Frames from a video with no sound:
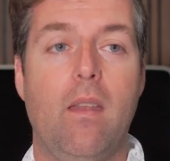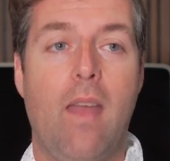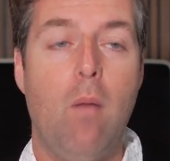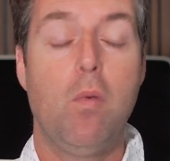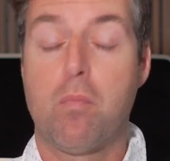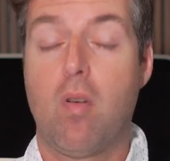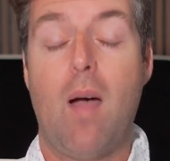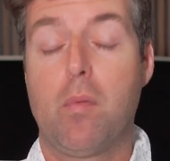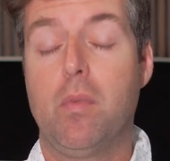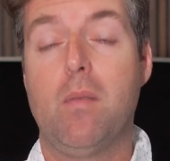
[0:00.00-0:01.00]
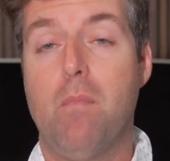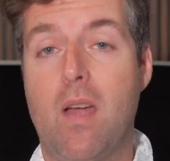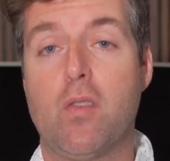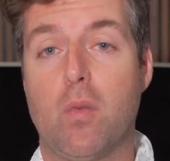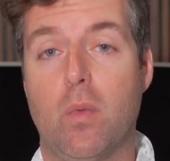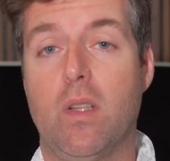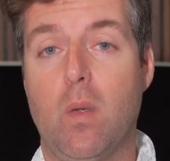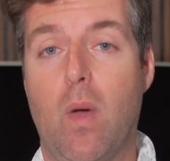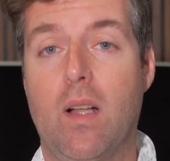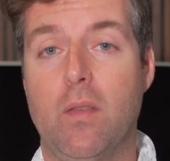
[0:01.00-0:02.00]
That would probably measure really
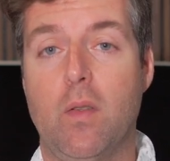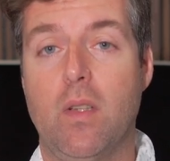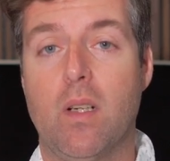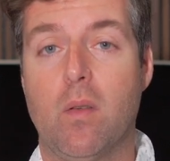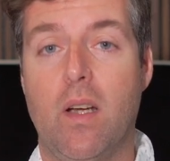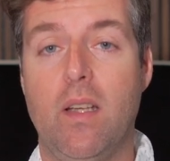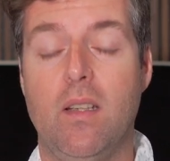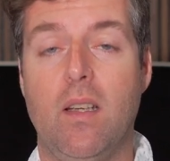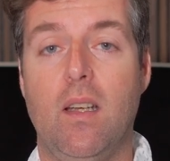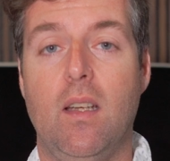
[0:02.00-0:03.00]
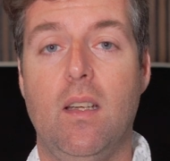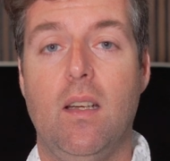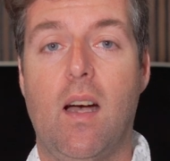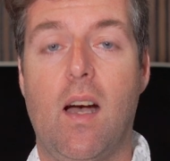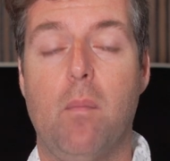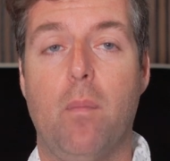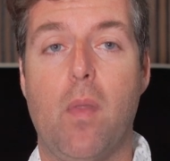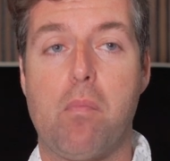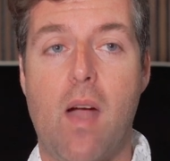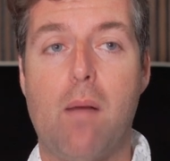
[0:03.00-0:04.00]
well if you did it right. Um,
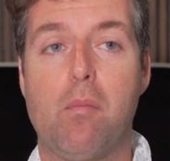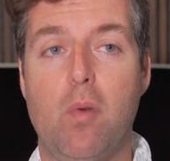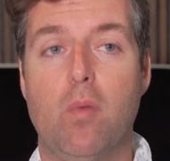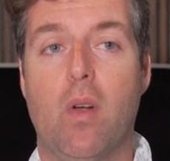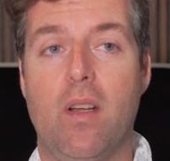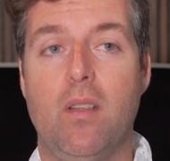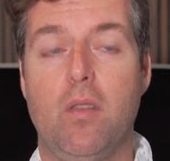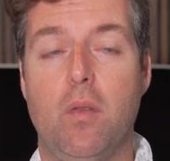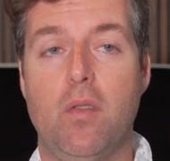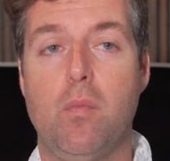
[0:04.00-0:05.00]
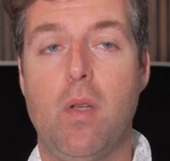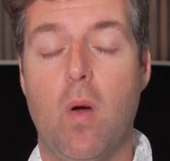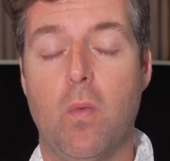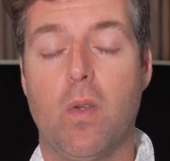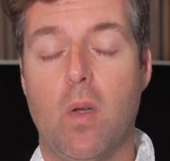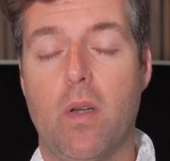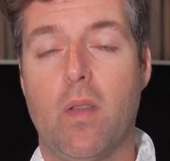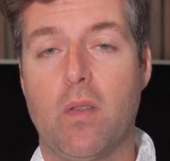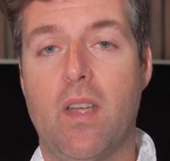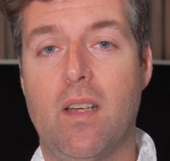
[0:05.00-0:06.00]
the problem you'd run into is you'd be overloading
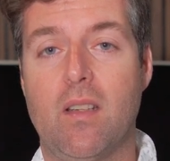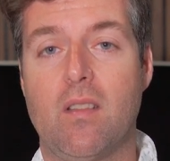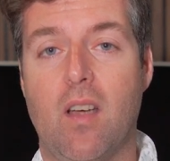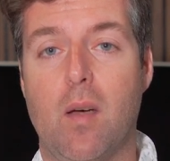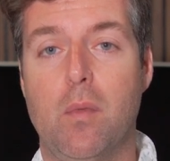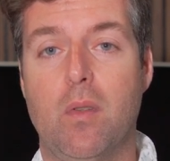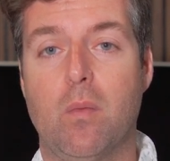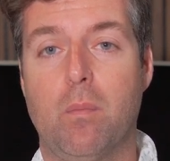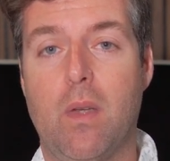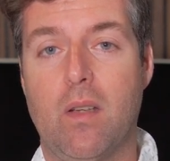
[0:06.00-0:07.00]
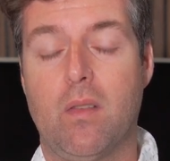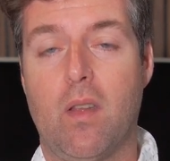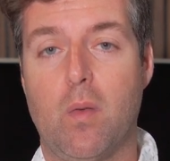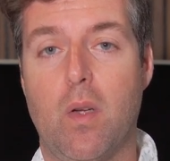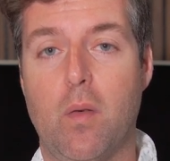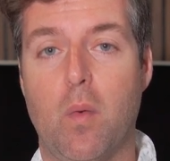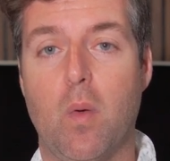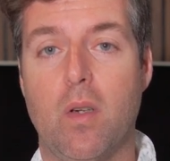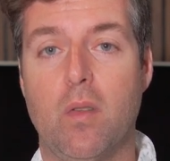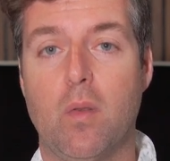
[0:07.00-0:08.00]
those 10 inch subs because of the
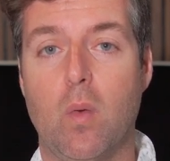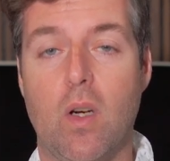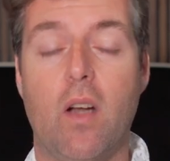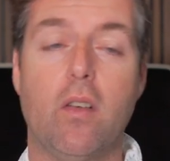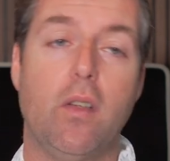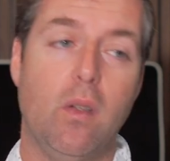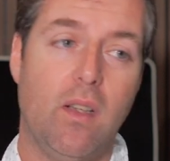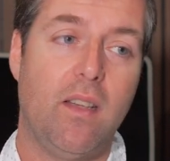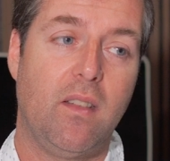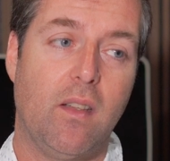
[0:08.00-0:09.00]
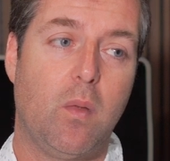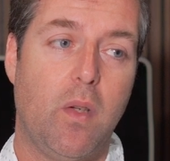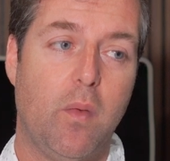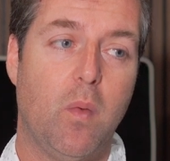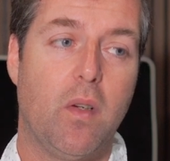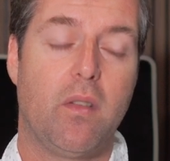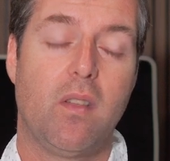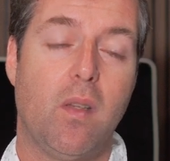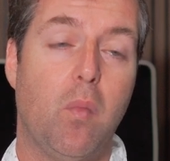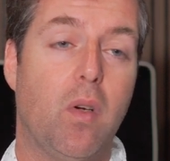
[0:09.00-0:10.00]
24s or underutilizing the 24s.
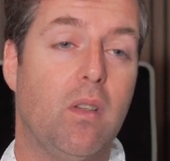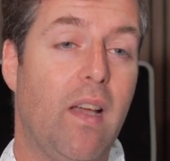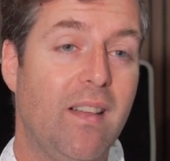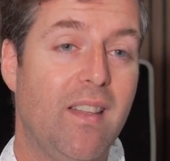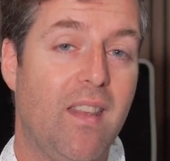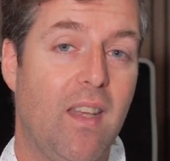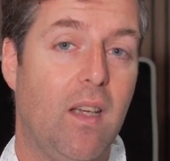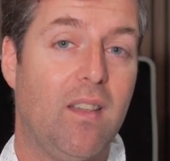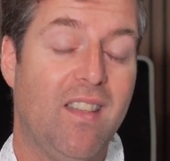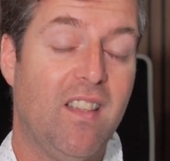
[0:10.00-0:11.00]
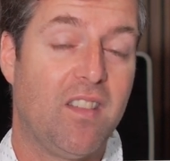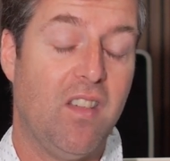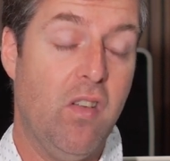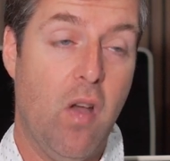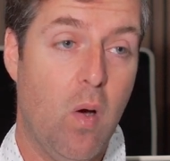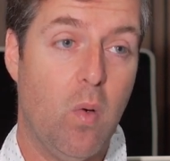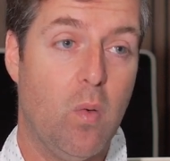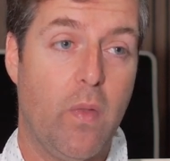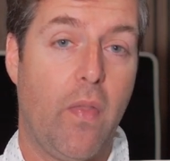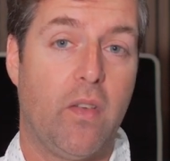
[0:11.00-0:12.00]
The more likely thing, because it doesn't
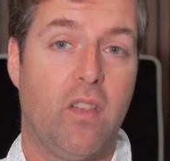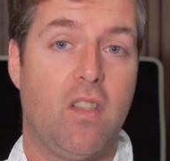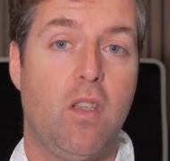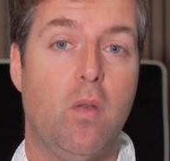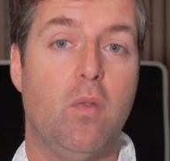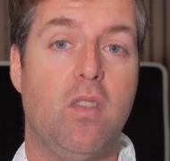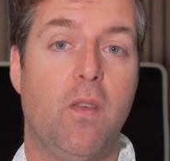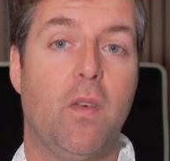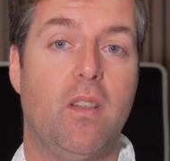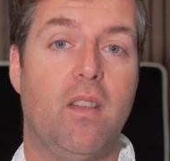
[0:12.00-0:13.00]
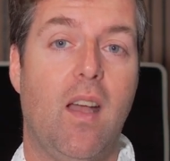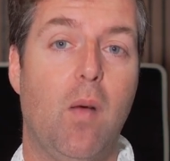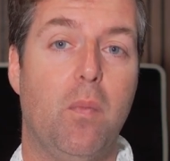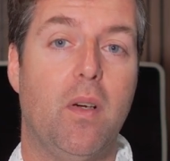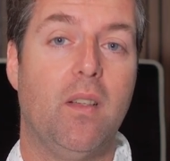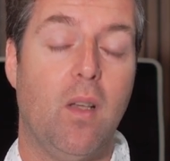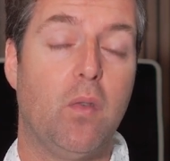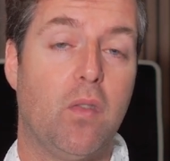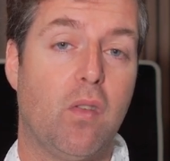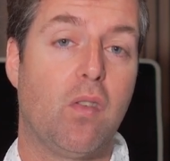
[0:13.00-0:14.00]
know that there's such a huge difference in output, it
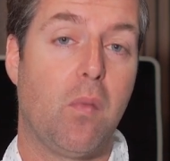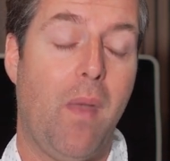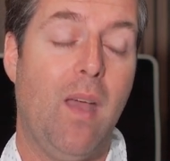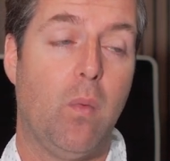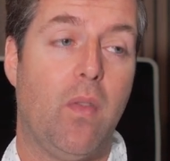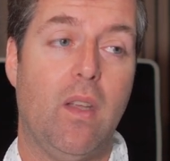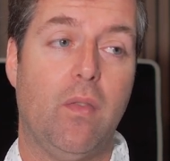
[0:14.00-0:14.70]
knows that there's a bandwidth